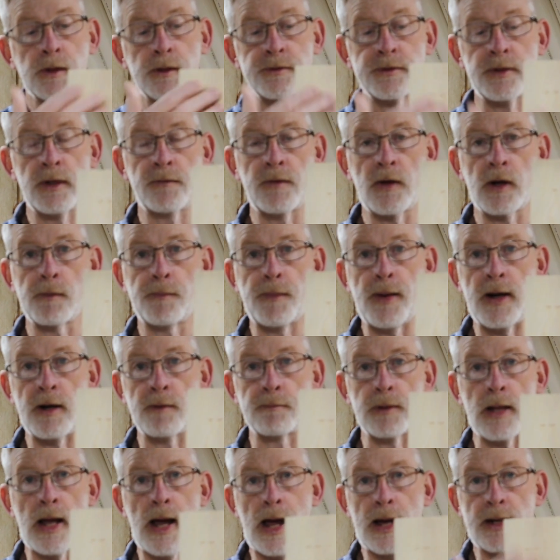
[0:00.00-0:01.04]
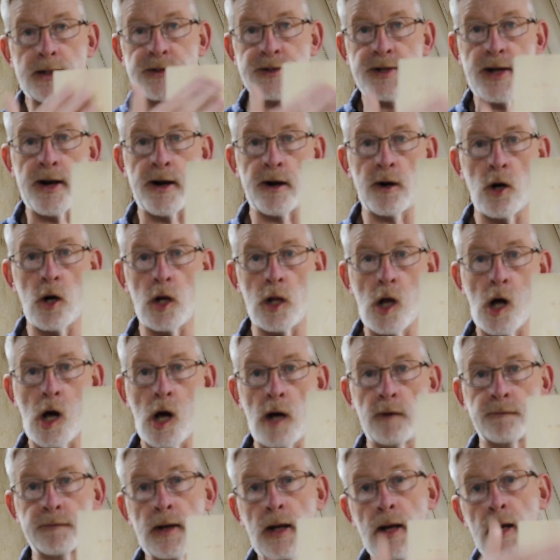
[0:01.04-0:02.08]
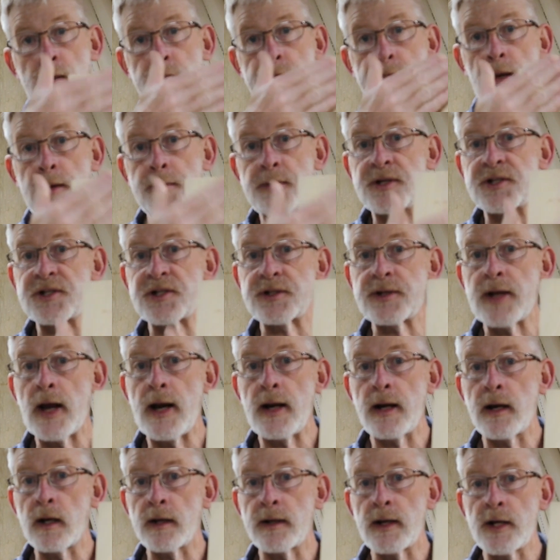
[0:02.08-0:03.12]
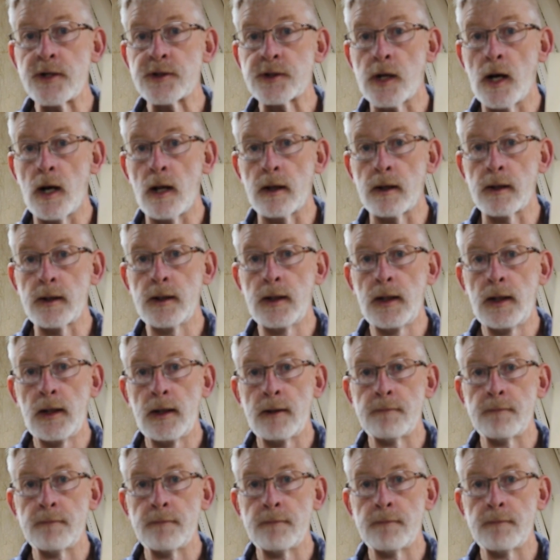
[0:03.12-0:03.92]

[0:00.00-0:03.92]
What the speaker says: see if I can paint it black, sand it all off, maybe stain it a nice color,